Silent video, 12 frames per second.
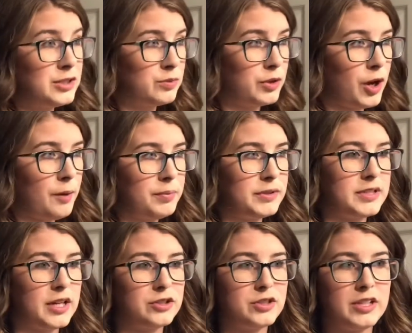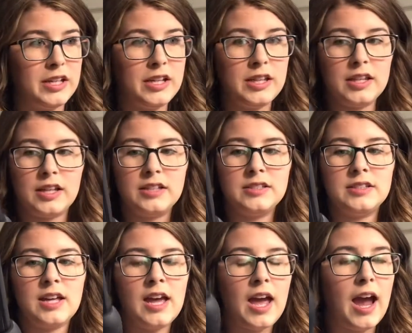up is actually in this
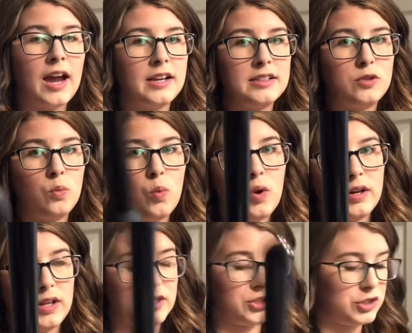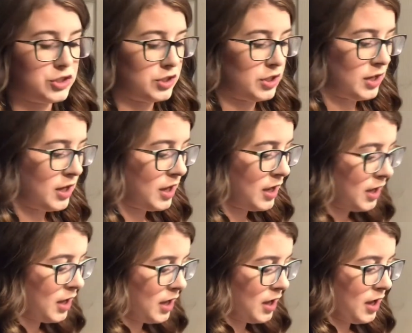and it's a 1 inch.
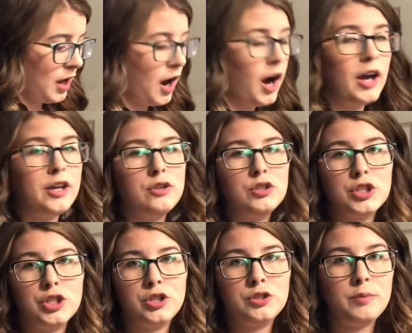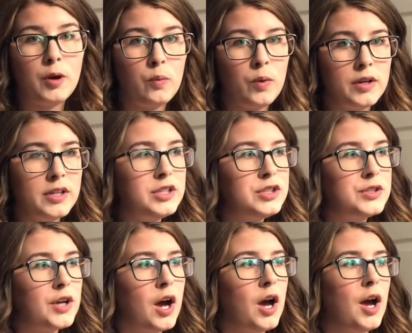I usually use my 1 inch.
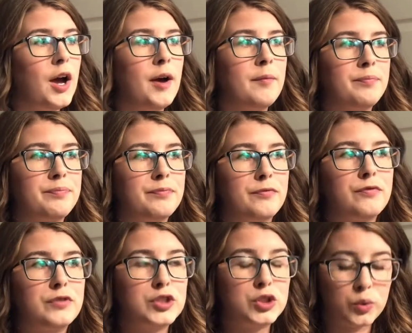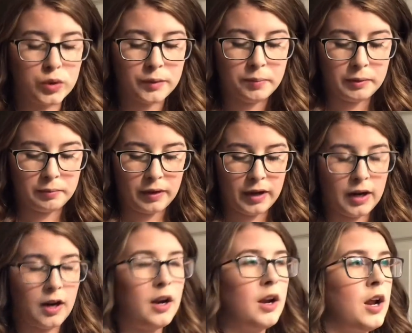For shorter people
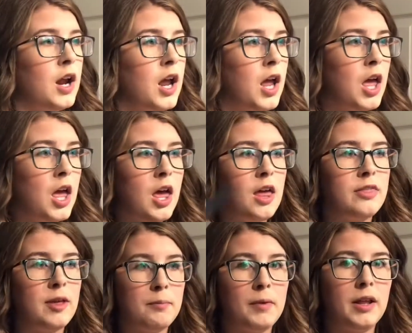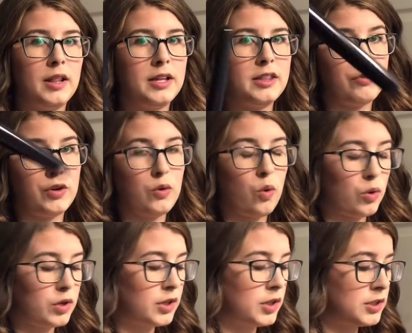hair, they might like
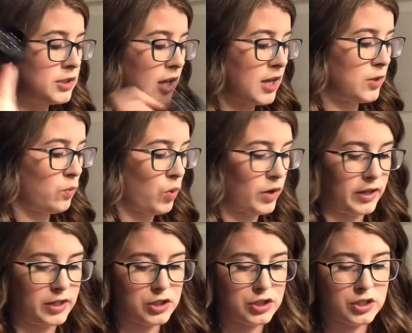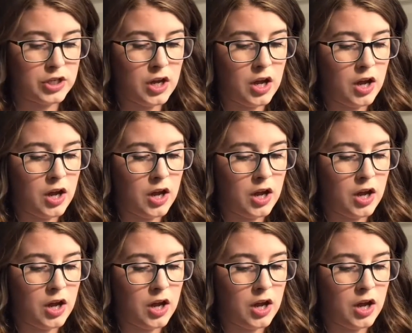3/4 and the 1 inch.